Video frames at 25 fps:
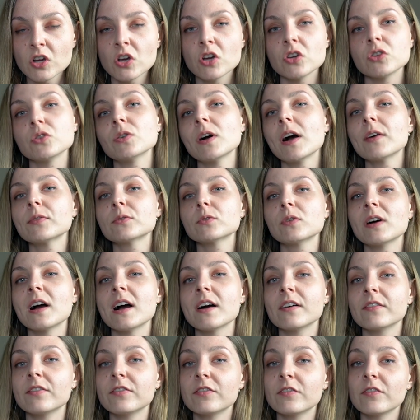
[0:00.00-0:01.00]
you have to
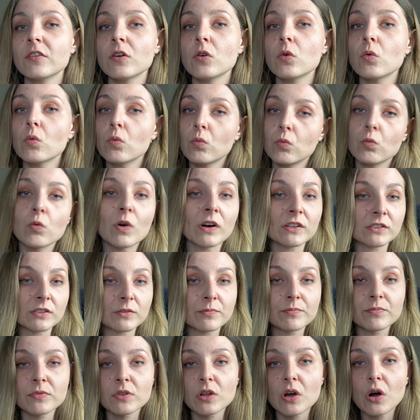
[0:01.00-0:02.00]
have 1,
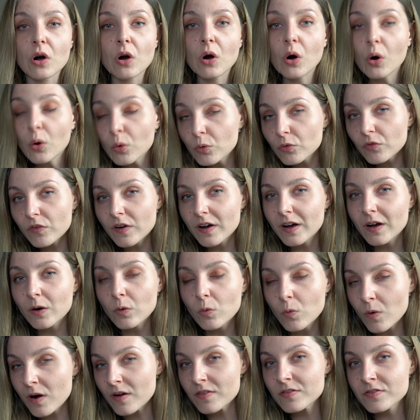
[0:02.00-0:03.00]
over
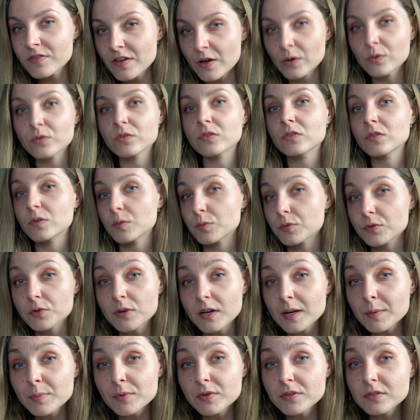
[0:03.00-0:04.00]
1,000
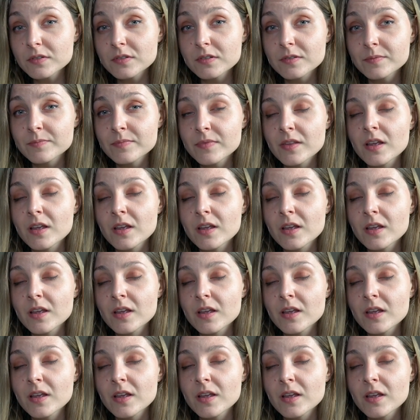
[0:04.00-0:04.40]
subscribers,